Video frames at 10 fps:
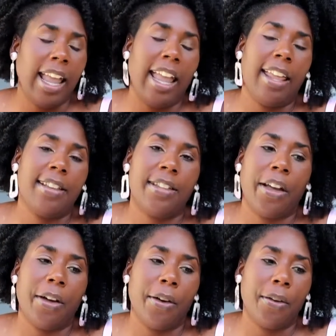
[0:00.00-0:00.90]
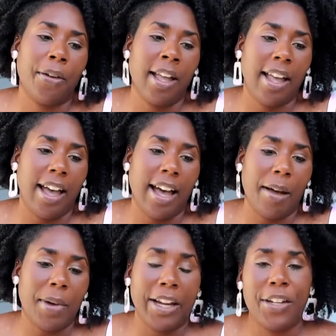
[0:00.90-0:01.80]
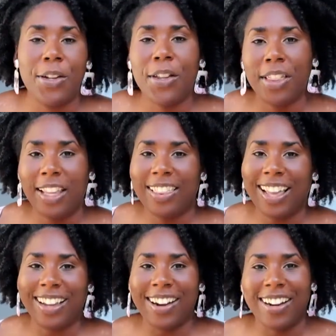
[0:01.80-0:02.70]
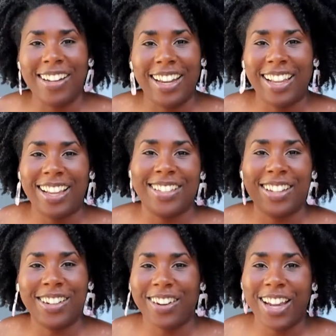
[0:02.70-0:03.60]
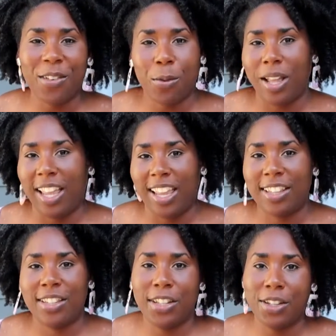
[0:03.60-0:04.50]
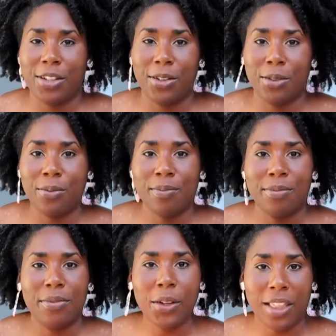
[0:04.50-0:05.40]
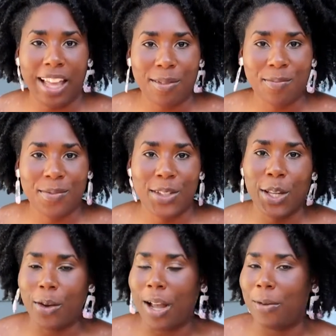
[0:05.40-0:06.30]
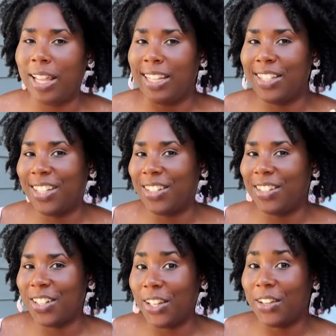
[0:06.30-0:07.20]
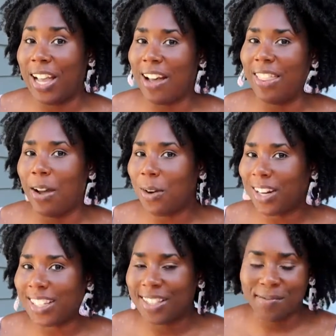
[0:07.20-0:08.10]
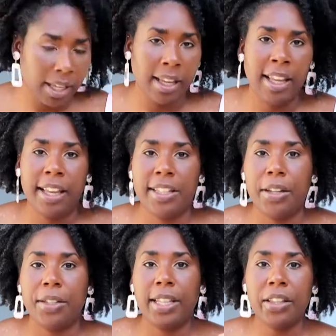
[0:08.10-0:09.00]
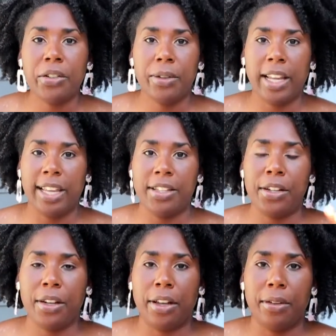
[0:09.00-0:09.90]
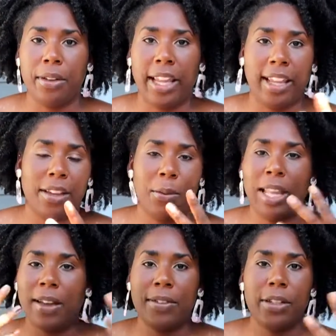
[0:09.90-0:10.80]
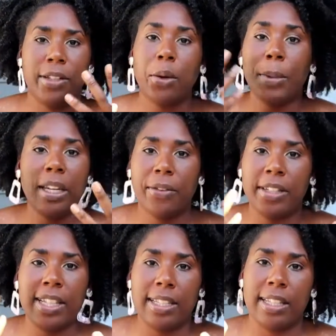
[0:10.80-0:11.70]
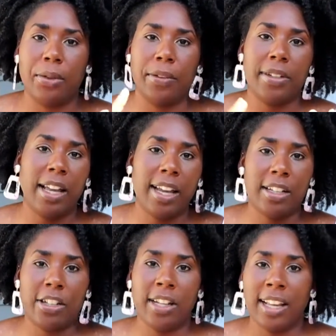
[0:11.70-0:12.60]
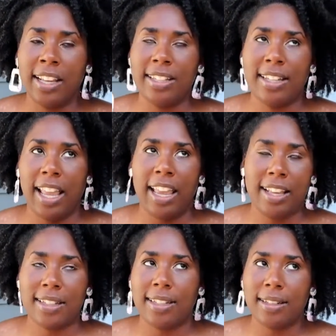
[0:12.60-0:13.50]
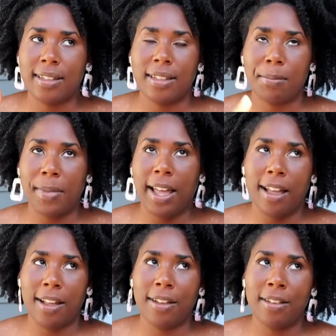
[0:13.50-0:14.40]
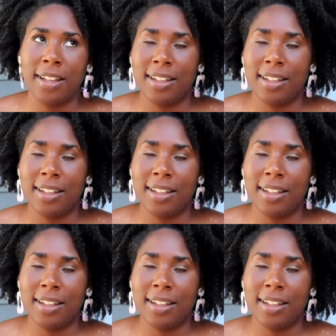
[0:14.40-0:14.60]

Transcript: And so I do think that gardening is a great way to do that. So I would like to show you how that works. So sensory, as you know, like we have so many different senses. We have touch, taste, smell,